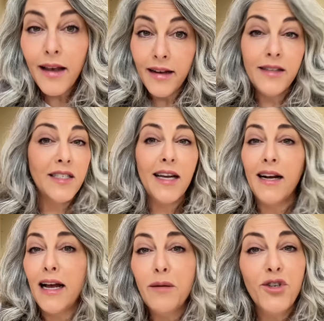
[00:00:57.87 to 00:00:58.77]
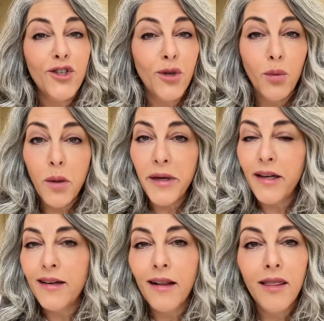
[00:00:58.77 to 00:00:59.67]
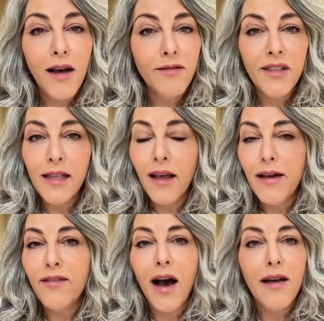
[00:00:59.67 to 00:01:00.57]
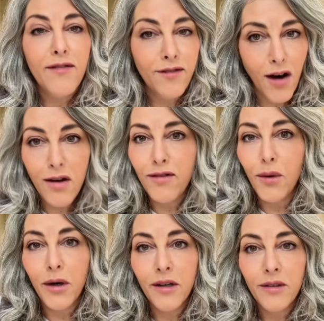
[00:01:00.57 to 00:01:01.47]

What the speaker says: Instead, I am just a woman in a lovely life I fought for.